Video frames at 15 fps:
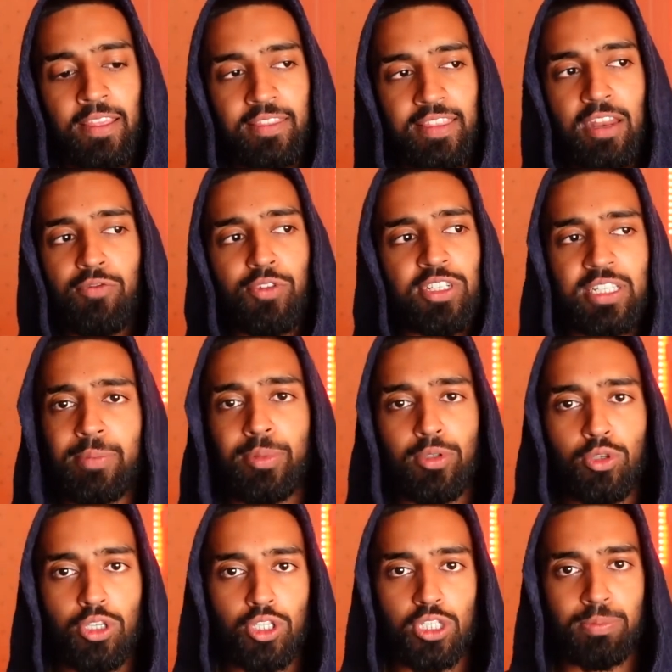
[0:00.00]
Then, for example,
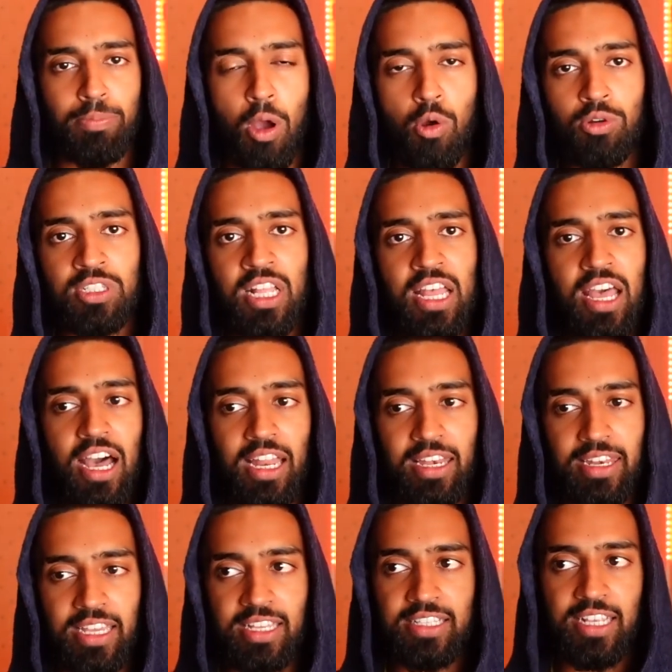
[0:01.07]
you can just post a
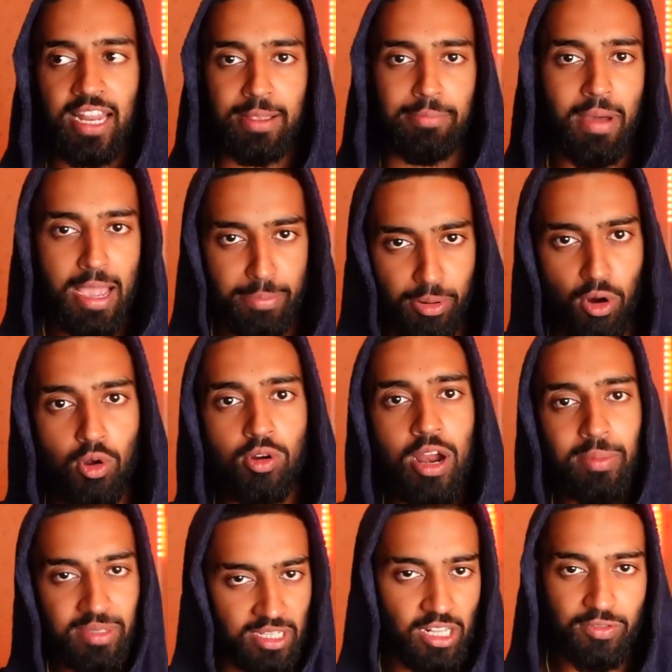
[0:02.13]
link to like my
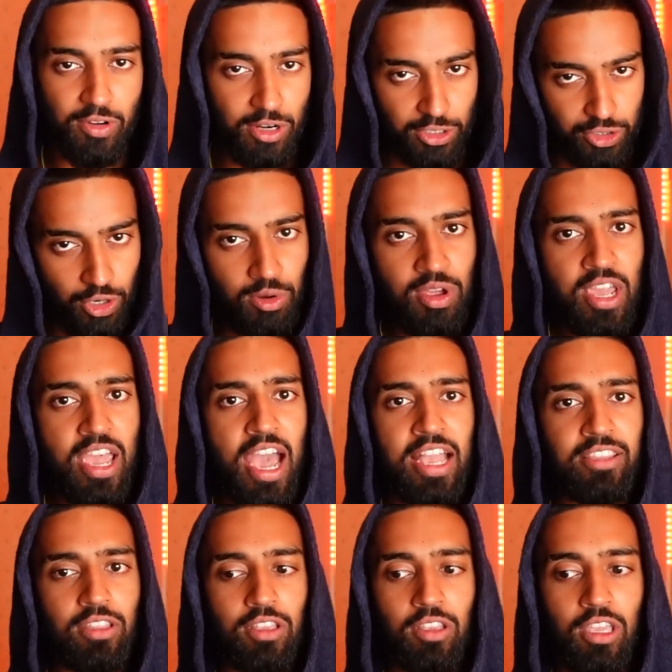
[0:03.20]
program, to ClickFunnels, you know,
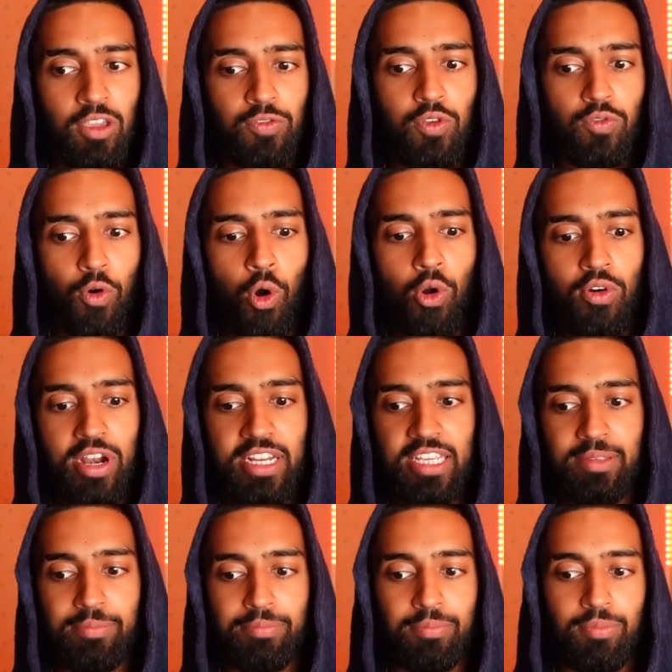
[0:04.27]
and if you've
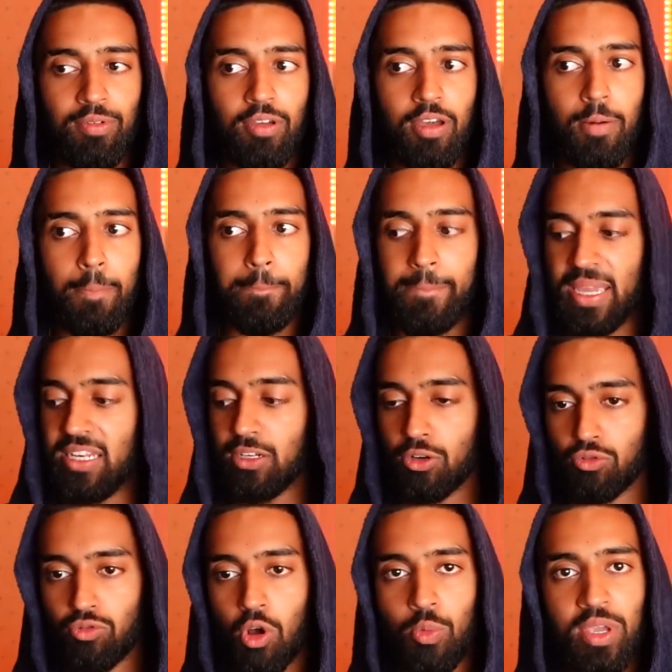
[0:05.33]
already been
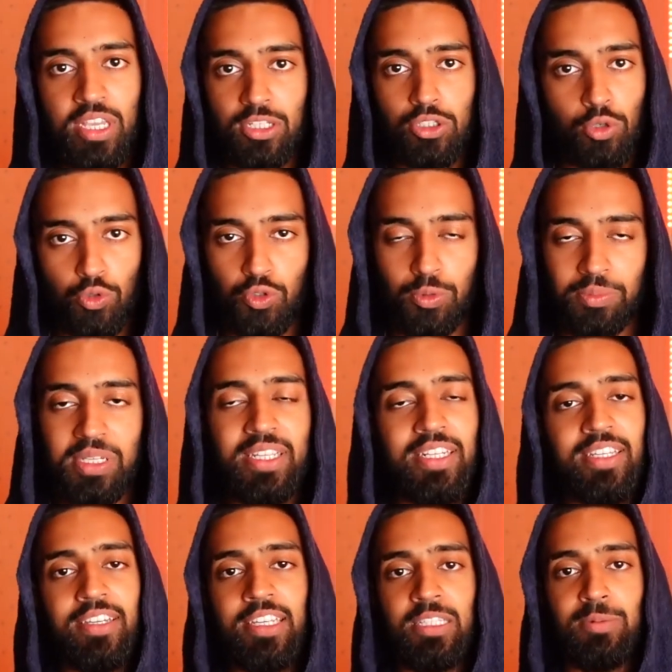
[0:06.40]
growing a social
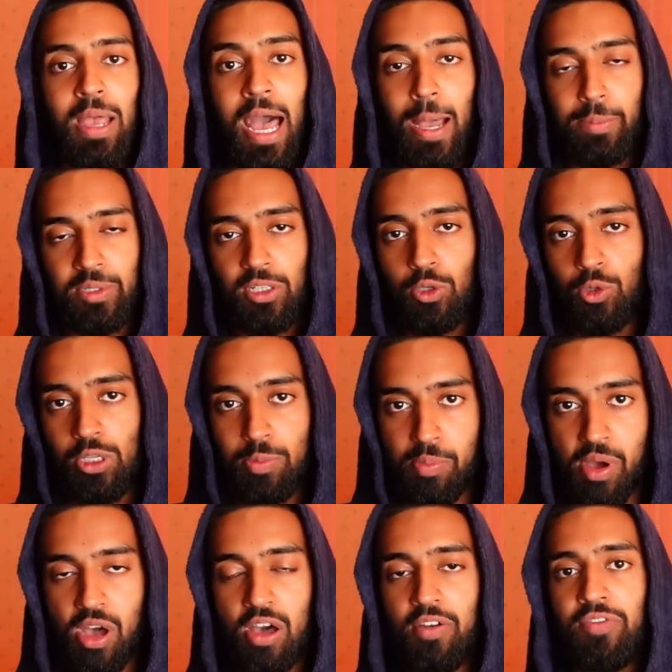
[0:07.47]
media, it's absolutely
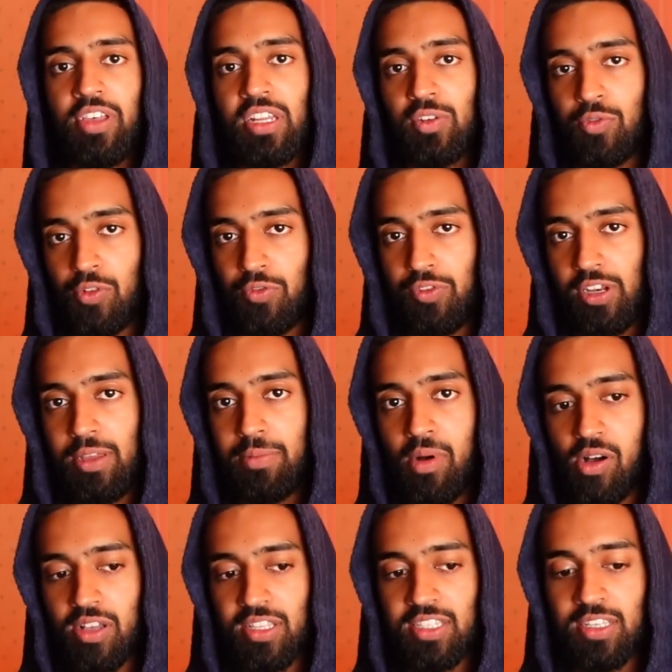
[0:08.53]
perfect for affiliate
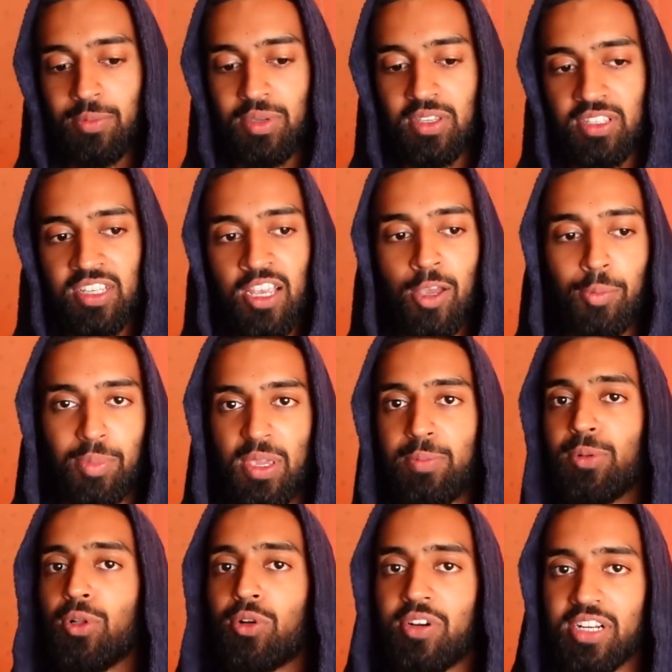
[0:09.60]
marketing because
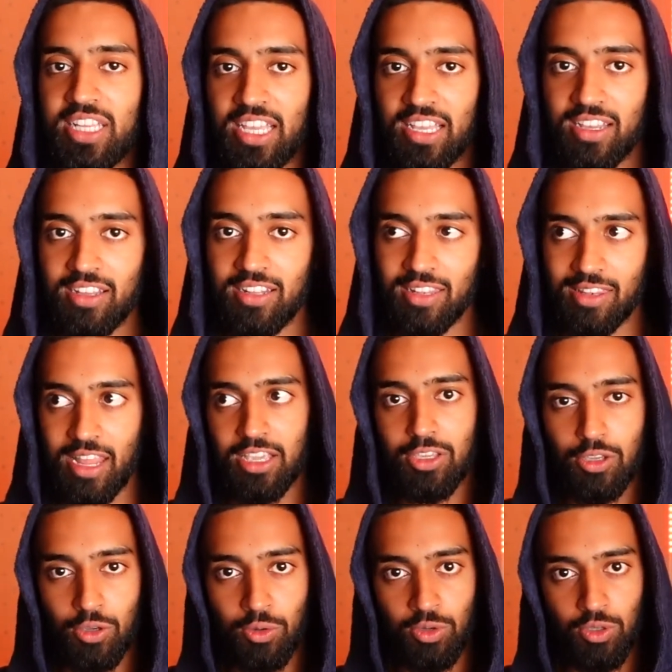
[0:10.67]
people already
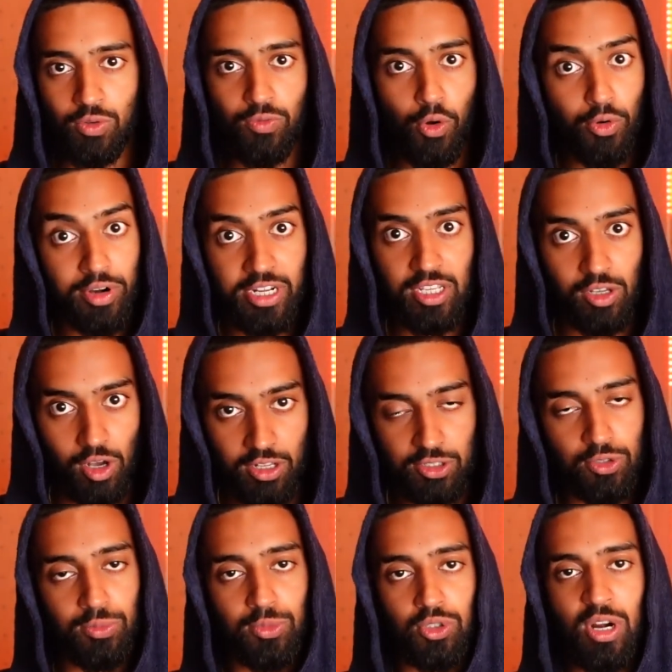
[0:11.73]
like you. You've already
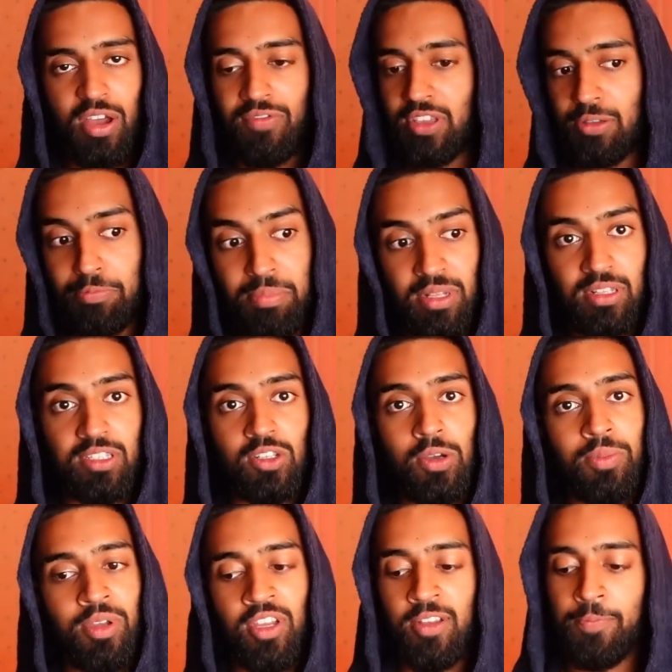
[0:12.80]
got some traffic built
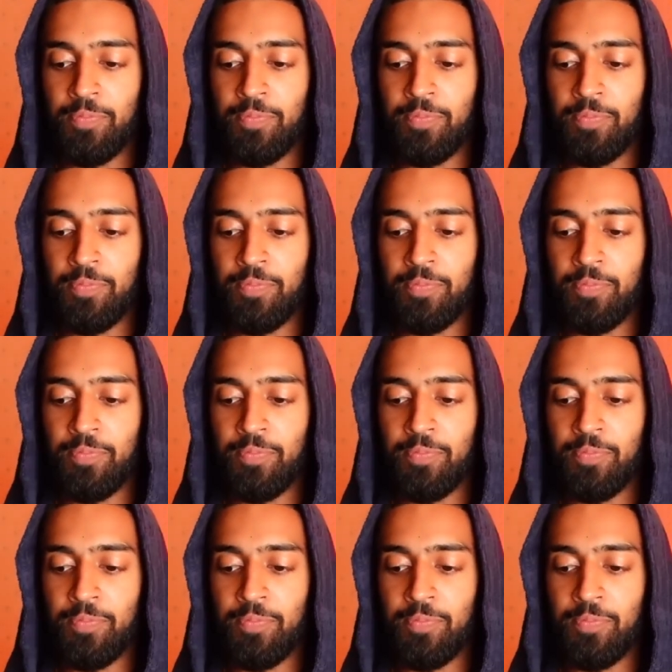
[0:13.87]
up.